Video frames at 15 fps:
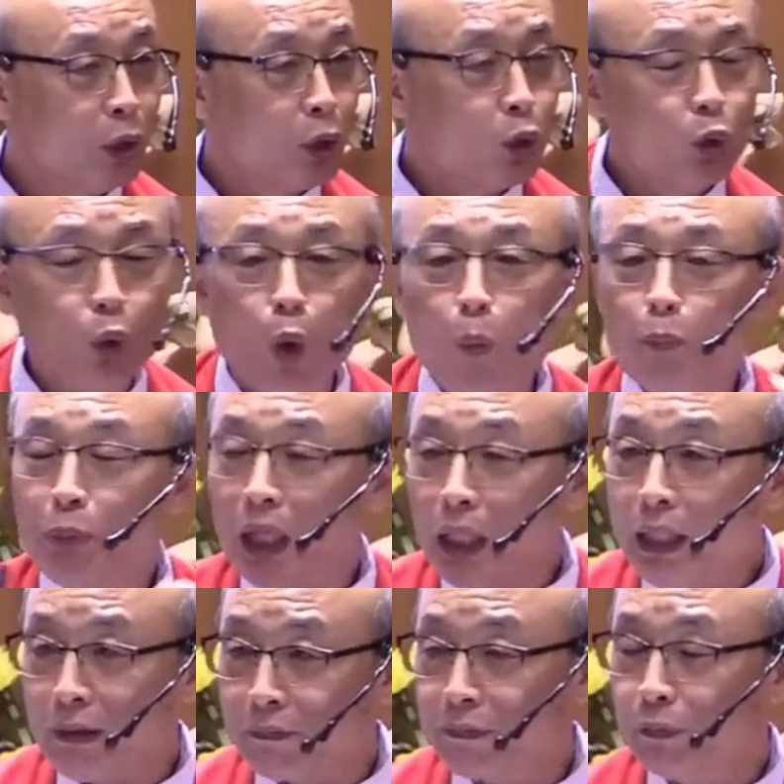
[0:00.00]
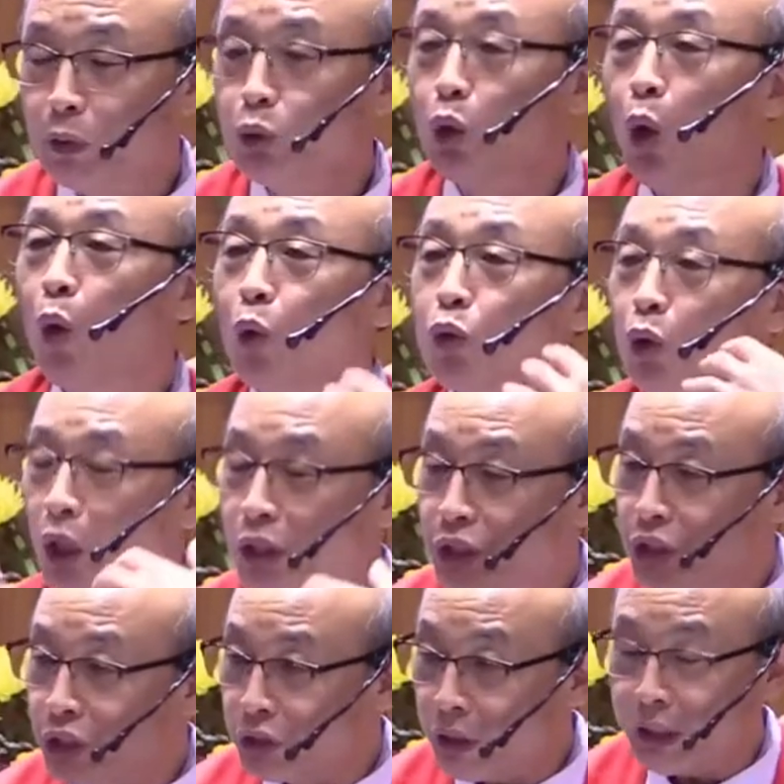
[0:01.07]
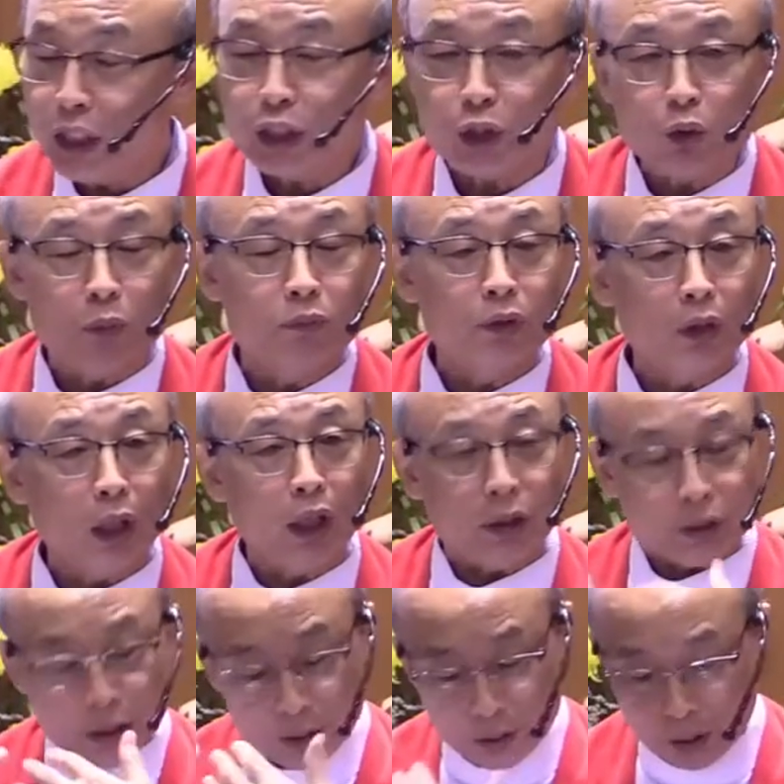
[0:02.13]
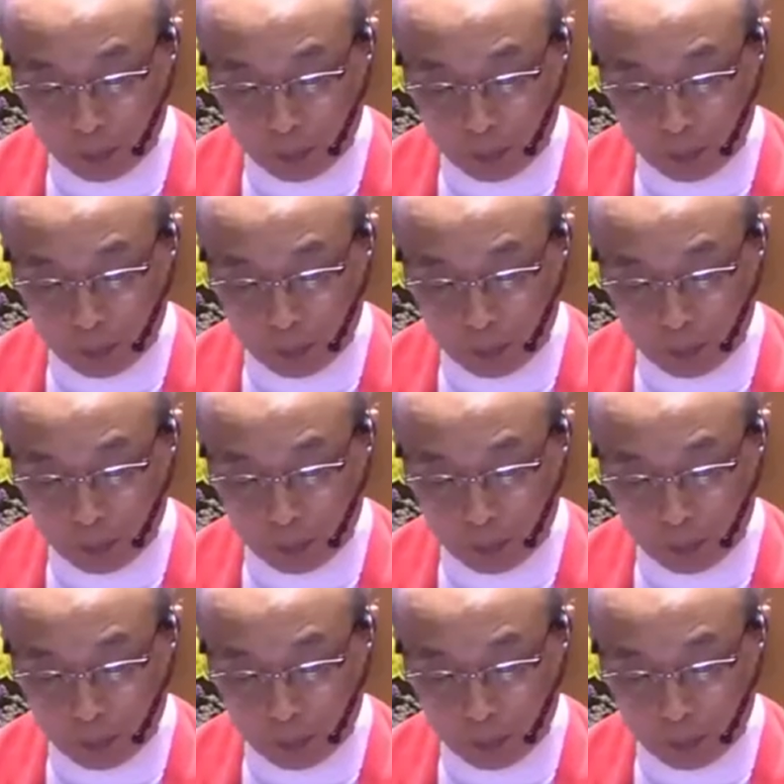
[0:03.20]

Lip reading: No belief, no consideration of God in their